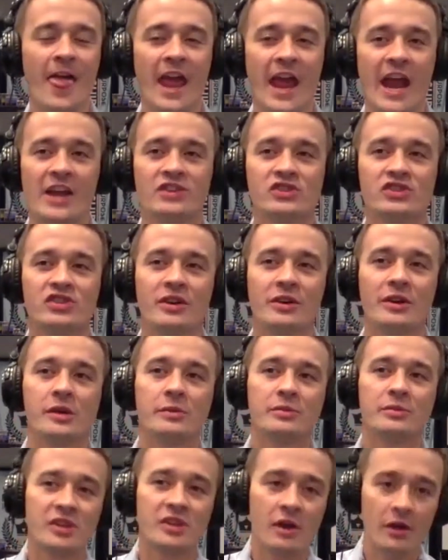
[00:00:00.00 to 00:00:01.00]
And so it
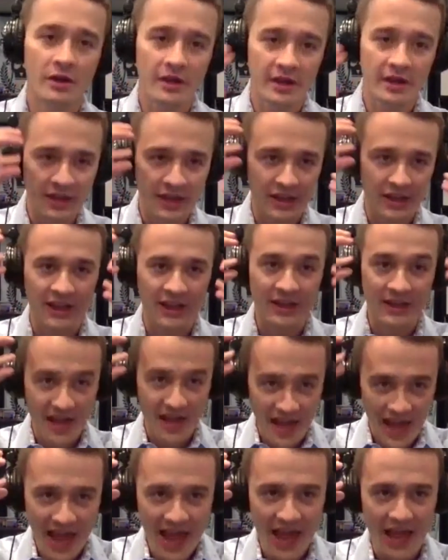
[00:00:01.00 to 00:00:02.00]
was all in the
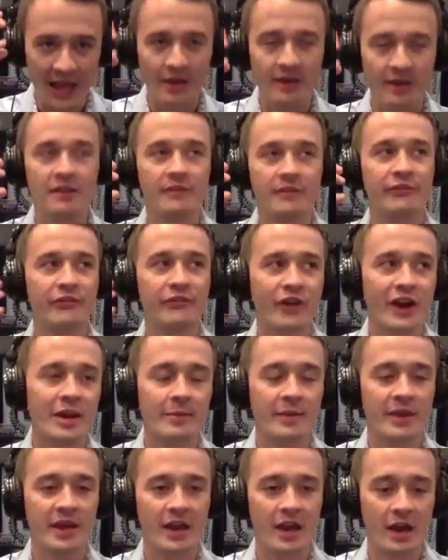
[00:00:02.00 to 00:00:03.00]
head, the
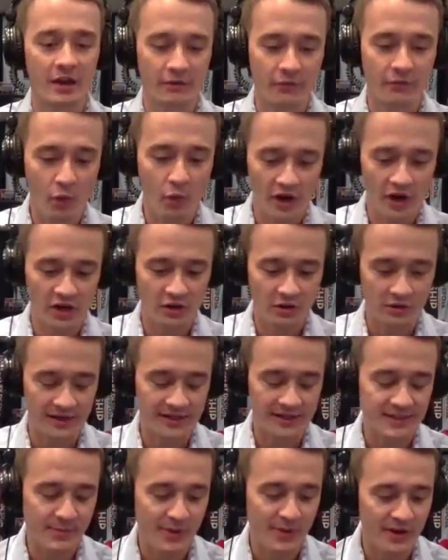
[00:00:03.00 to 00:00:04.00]
framing of what you're
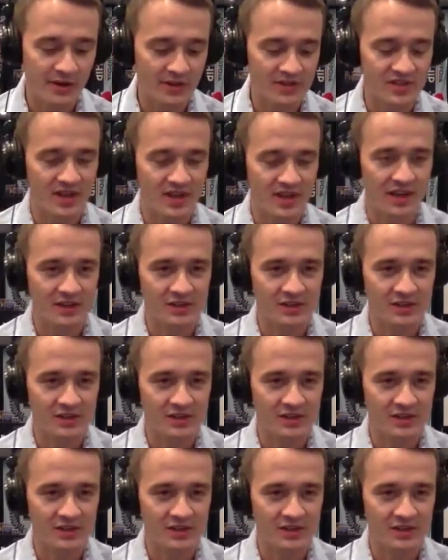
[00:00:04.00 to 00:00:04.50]
experiencing.